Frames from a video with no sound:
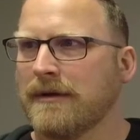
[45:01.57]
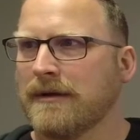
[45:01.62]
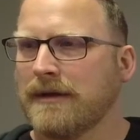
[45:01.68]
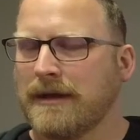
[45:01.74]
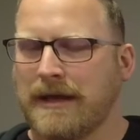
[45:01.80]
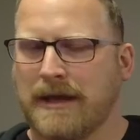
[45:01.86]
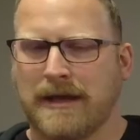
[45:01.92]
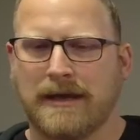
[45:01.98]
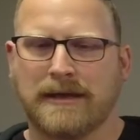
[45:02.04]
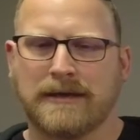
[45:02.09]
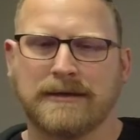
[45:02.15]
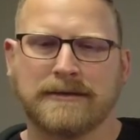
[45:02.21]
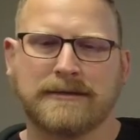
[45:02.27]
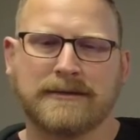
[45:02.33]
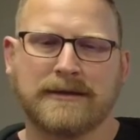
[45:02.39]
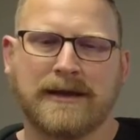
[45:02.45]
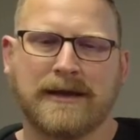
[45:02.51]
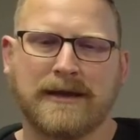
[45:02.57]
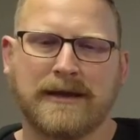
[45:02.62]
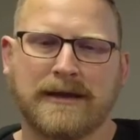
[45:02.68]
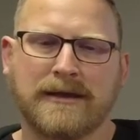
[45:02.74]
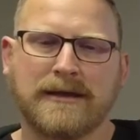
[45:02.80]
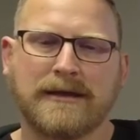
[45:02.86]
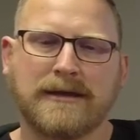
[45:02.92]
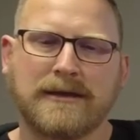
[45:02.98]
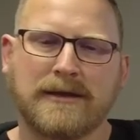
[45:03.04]
And
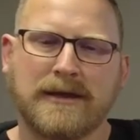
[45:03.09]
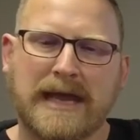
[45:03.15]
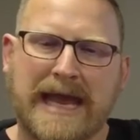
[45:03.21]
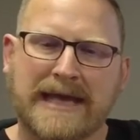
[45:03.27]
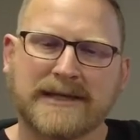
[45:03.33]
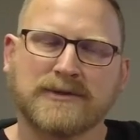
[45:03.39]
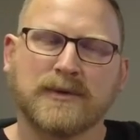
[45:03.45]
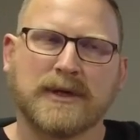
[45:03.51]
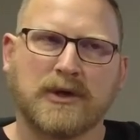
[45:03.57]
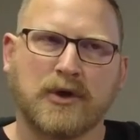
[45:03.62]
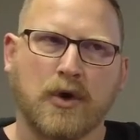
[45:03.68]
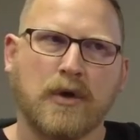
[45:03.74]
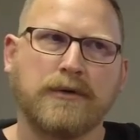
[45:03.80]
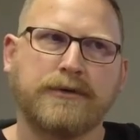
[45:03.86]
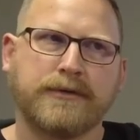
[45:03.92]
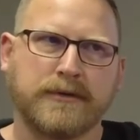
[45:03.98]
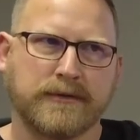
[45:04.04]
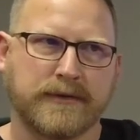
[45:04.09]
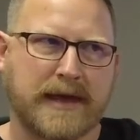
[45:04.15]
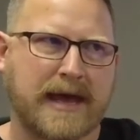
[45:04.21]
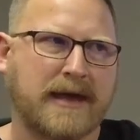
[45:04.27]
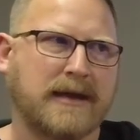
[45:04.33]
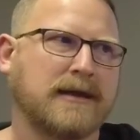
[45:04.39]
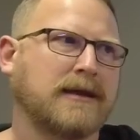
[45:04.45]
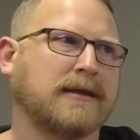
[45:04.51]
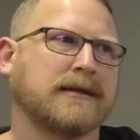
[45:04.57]
as we go through
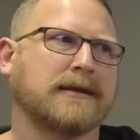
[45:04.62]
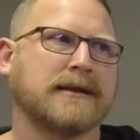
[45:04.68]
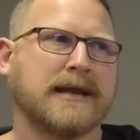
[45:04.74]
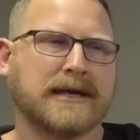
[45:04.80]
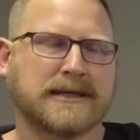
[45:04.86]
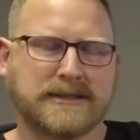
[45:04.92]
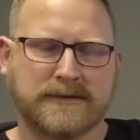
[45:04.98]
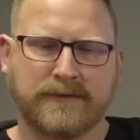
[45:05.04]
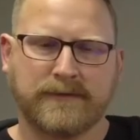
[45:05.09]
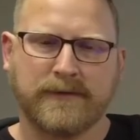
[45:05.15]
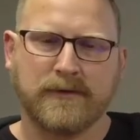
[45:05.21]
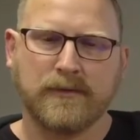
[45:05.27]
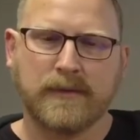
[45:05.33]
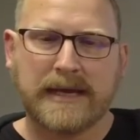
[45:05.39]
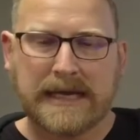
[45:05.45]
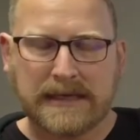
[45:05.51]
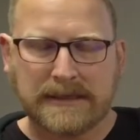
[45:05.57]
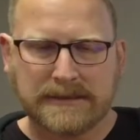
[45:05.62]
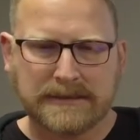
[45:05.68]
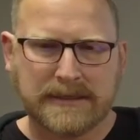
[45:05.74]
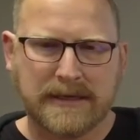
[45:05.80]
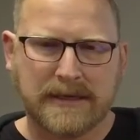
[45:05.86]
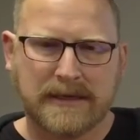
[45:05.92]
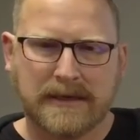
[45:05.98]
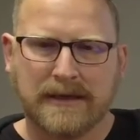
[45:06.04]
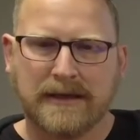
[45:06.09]
that in the next few weeks,
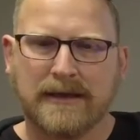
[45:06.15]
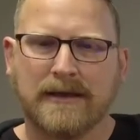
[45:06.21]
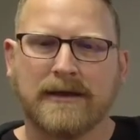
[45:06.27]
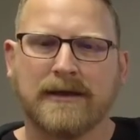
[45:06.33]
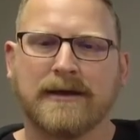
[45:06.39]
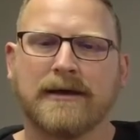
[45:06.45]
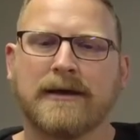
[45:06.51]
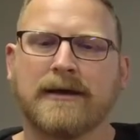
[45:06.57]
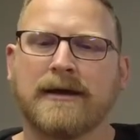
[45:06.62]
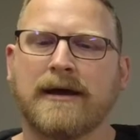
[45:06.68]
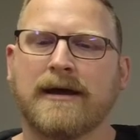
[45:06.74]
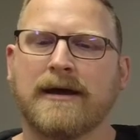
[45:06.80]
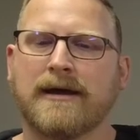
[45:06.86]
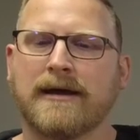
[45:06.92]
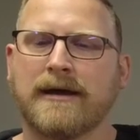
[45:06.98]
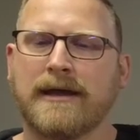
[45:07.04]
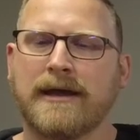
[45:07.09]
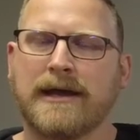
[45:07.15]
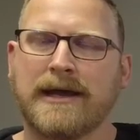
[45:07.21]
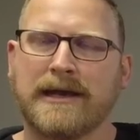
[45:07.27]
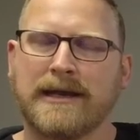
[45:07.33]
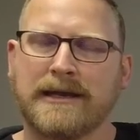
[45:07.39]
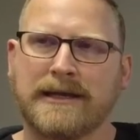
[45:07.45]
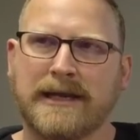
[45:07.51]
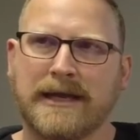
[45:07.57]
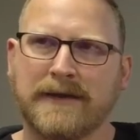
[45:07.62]

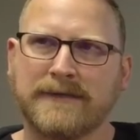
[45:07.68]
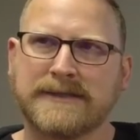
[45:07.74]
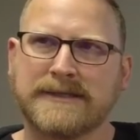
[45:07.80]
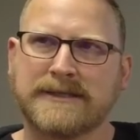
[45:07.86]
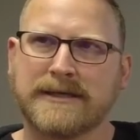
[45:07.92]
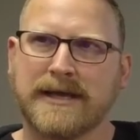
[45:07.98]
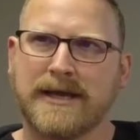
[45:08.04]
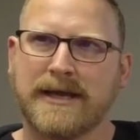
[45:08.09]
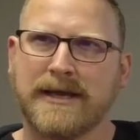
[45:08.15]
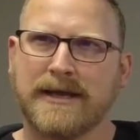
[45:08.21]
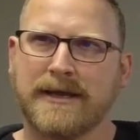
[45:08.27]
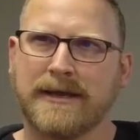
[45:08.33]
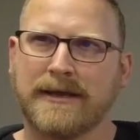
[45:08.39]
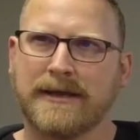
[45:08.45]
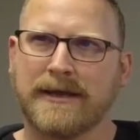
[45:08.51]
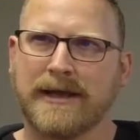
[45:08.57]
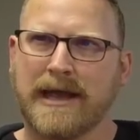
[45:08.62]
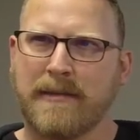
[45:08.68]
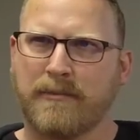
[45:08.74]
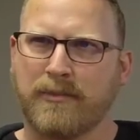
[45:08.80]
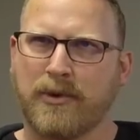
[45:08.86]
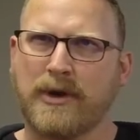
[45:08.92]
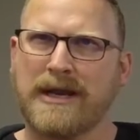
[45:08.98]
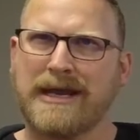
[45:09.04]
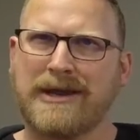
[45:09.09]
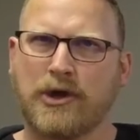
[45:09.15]
it gives a
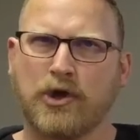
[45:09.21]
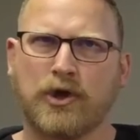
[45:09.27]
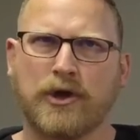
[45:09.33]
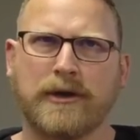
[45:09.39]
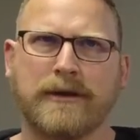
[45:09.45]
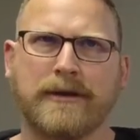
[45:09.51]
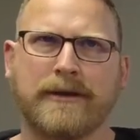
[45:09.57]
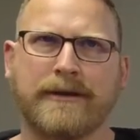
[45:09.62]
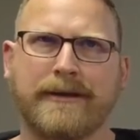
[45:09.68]
pretty good